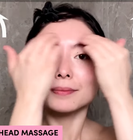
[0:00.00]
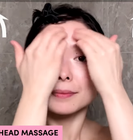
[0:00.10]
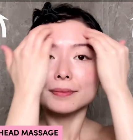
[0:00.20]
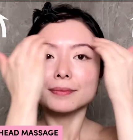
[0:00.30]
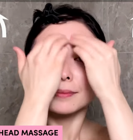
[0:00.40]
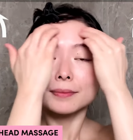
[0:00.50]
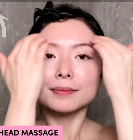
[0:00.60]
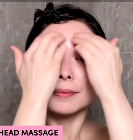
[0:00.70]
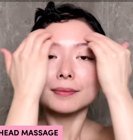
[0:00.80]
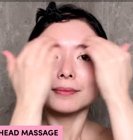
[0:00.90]

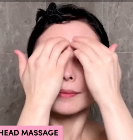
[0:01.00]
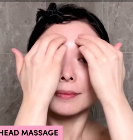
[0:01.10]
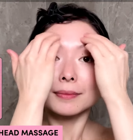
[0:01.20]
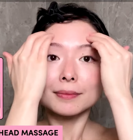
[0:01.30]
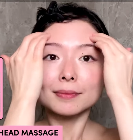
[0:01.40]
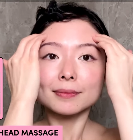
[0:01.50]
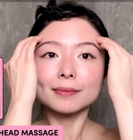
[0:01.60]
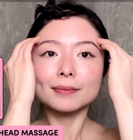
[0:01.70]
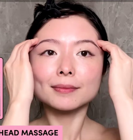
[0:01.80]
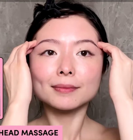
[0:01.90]

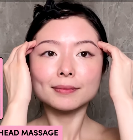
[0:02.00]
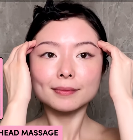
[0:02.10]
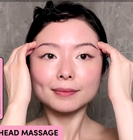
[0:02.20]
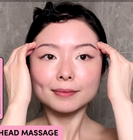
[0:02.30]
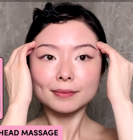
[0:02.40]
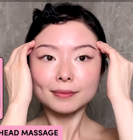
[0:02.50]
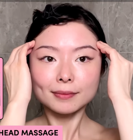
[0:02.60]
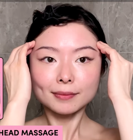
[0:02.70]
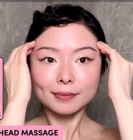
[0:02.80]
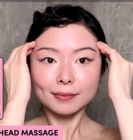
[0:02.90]

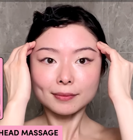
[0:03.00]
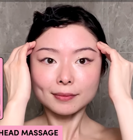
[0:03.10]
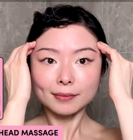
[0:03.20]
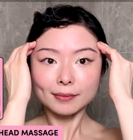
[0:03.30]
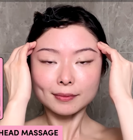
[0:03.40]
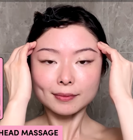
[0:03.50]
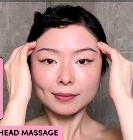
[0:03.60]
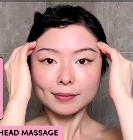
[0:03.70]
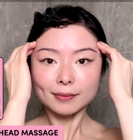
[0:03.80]
[no speech]